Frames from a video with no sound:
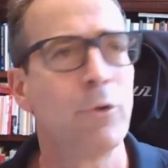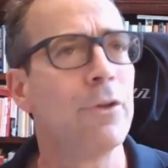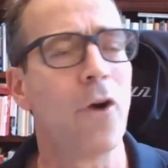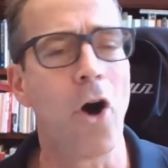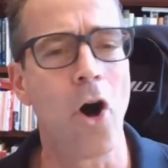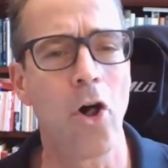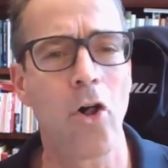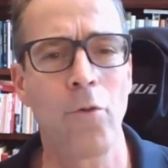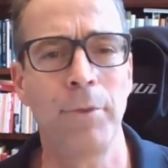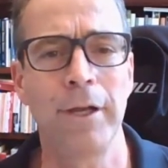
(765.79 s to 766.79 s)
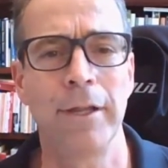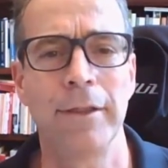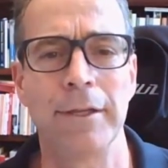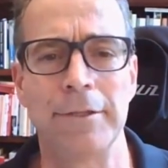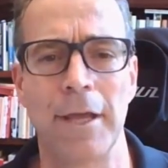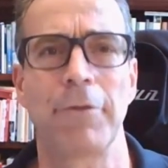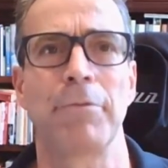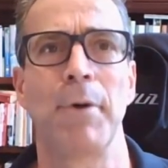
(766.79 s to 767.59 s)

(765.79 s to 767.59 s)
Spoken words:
We've all been in the death